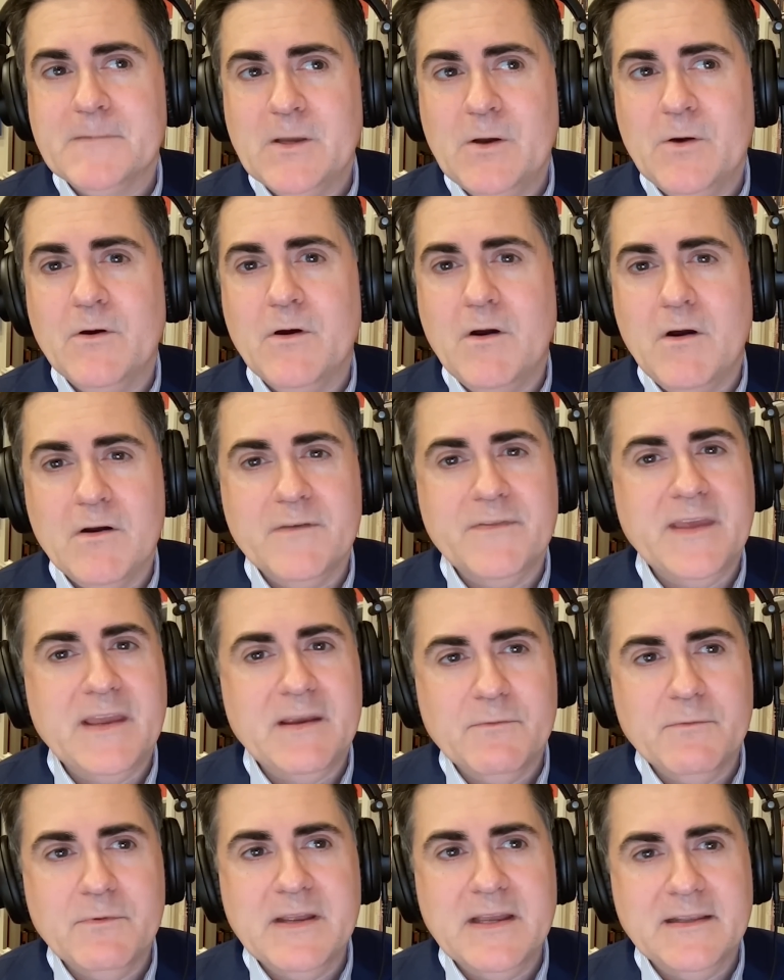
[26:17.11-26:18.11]
are
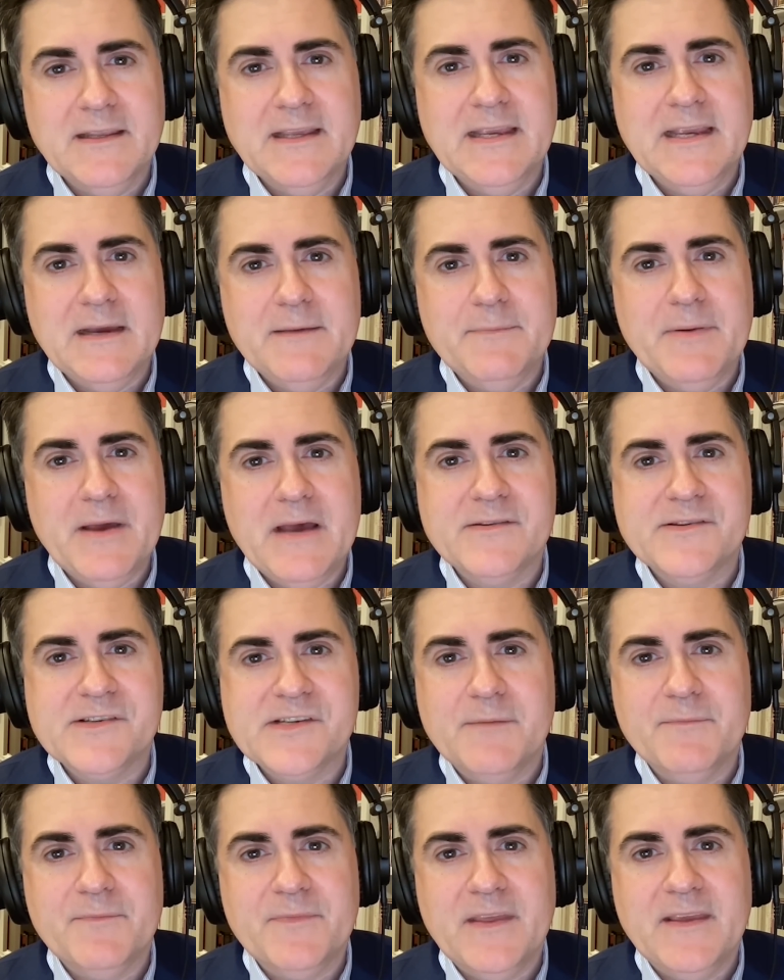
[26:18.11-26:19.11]
they really about
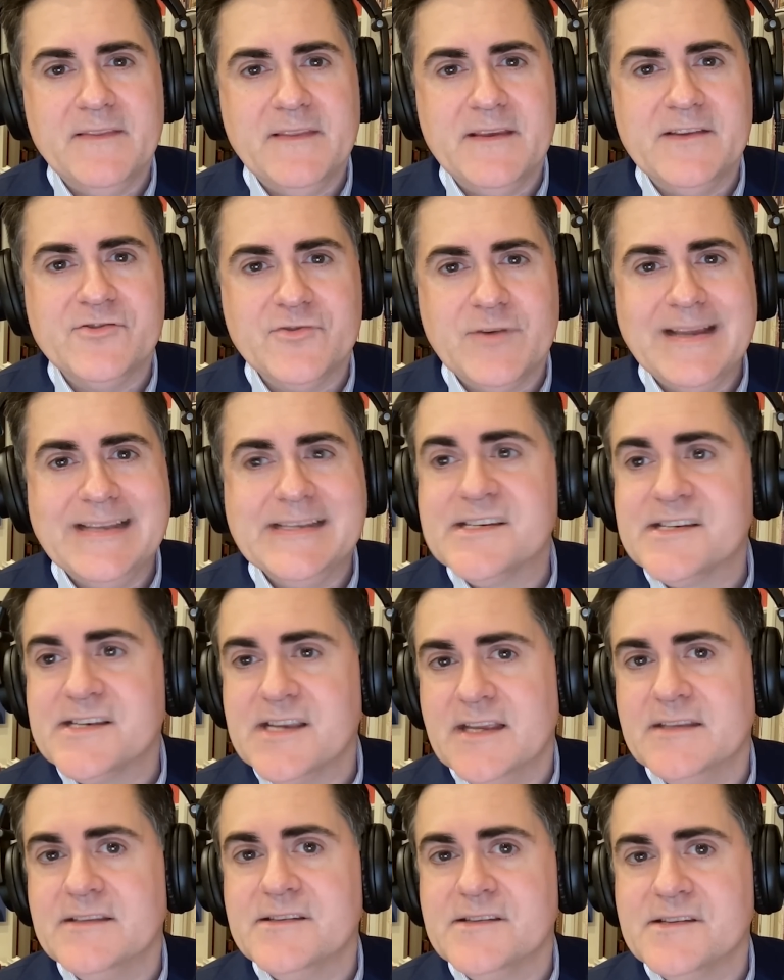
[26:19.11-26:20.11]
something that
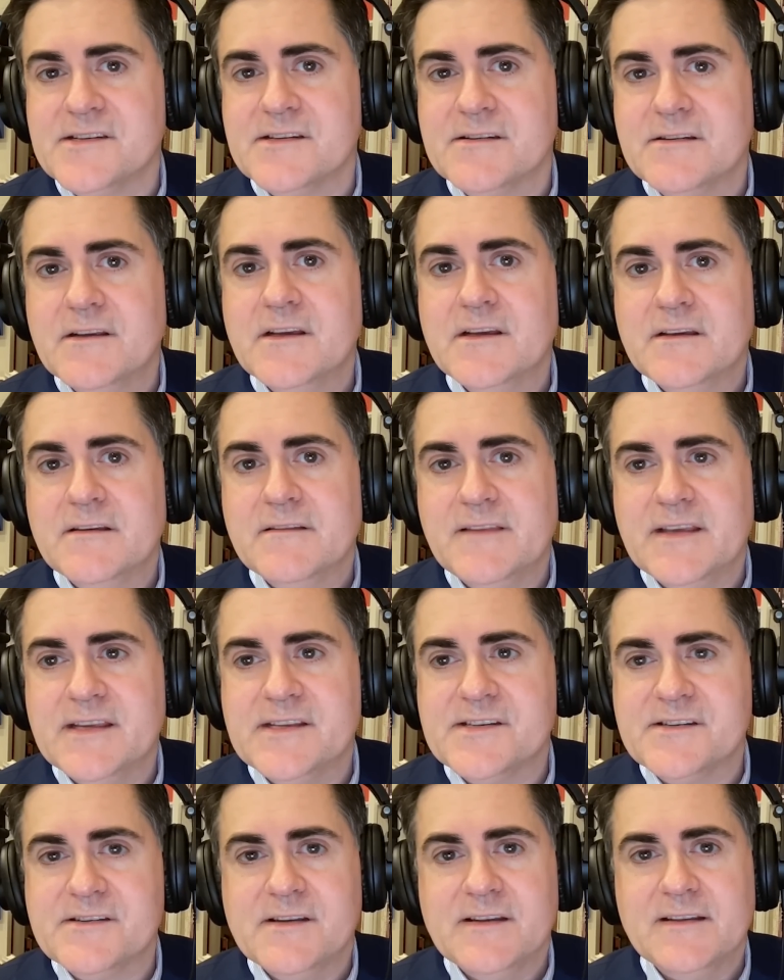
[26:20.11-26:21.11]
transcends
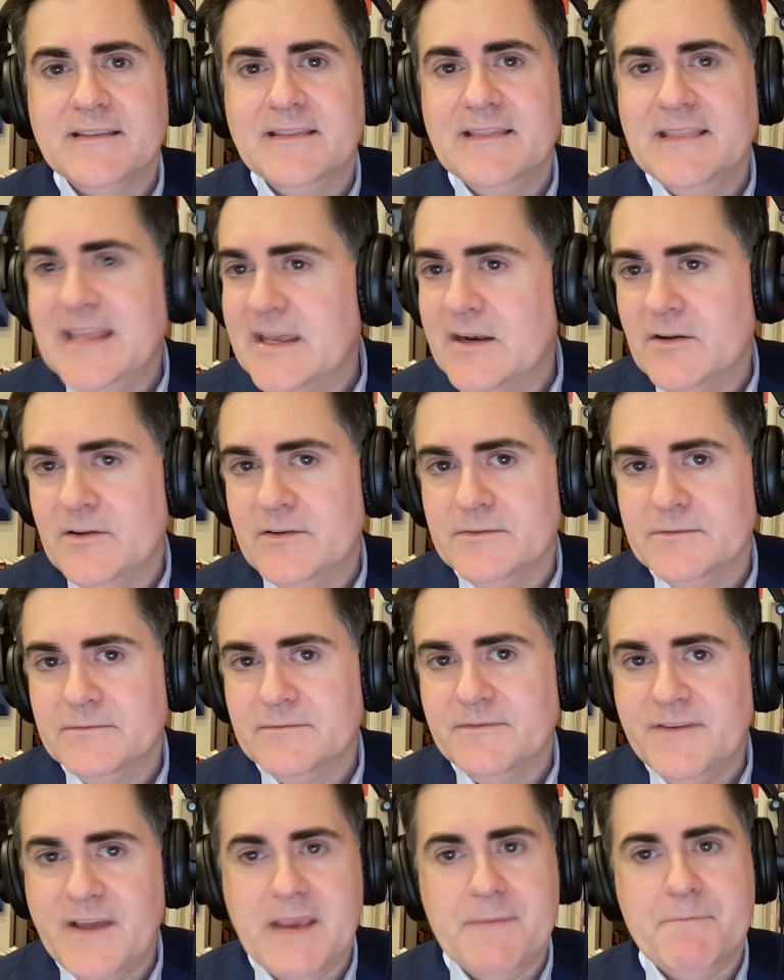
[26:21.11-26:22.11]
this little
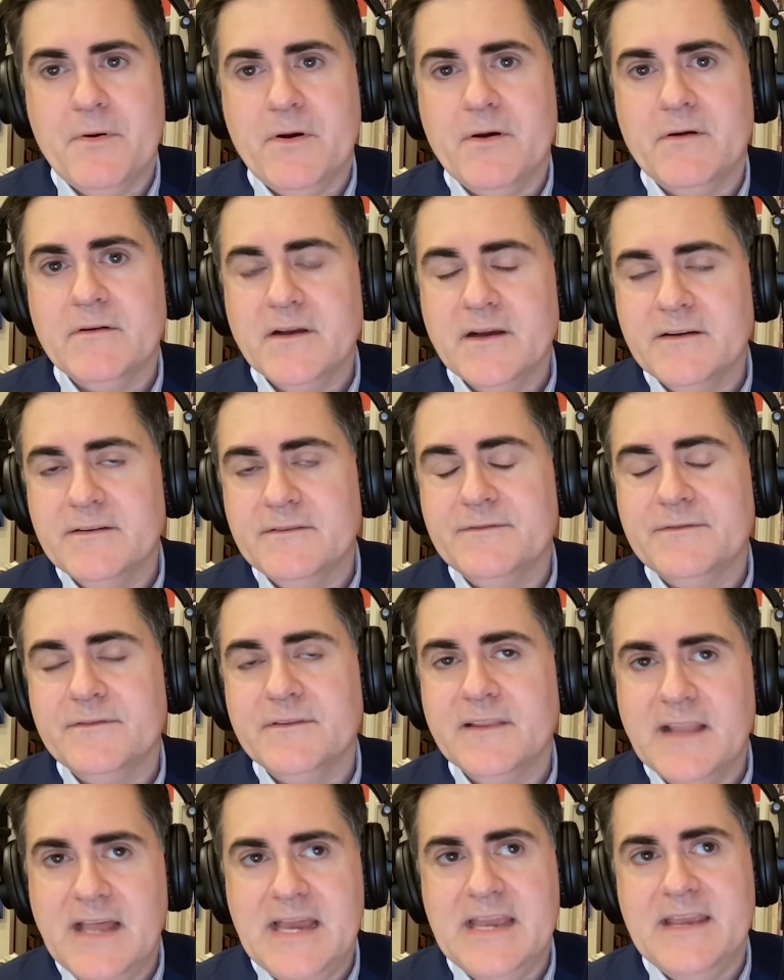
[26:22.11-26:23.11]
vapor of
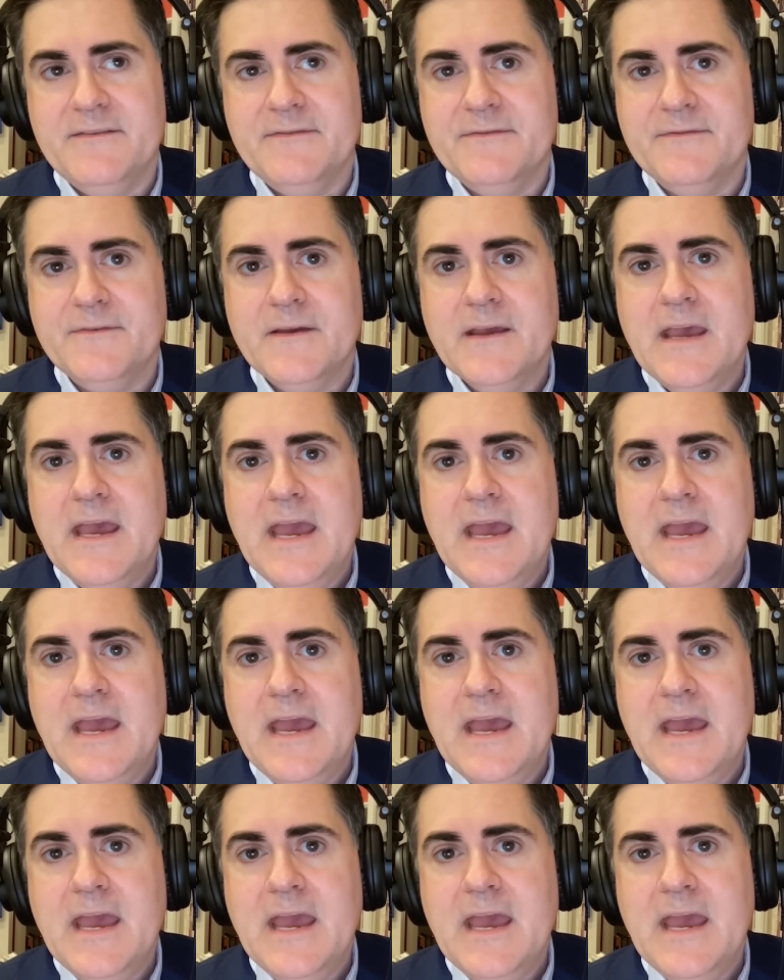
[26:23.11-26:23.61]
life?